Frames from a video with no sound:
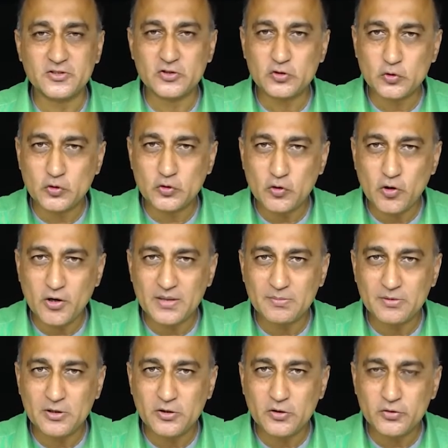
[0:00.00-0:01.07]
So you are
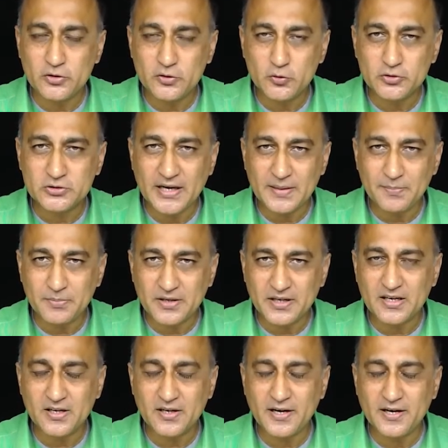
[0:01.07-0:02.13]
able to use that
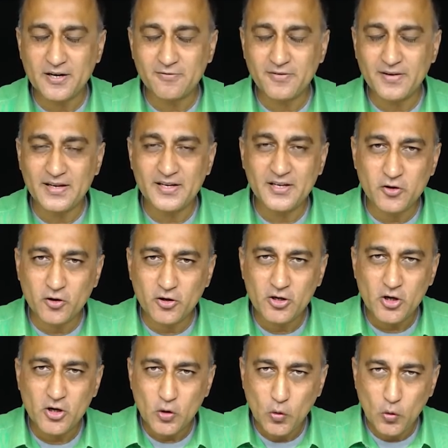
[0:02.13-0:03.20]
particular header file in your
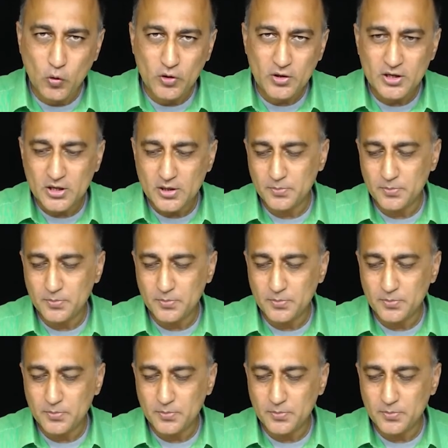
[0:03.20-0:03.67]
own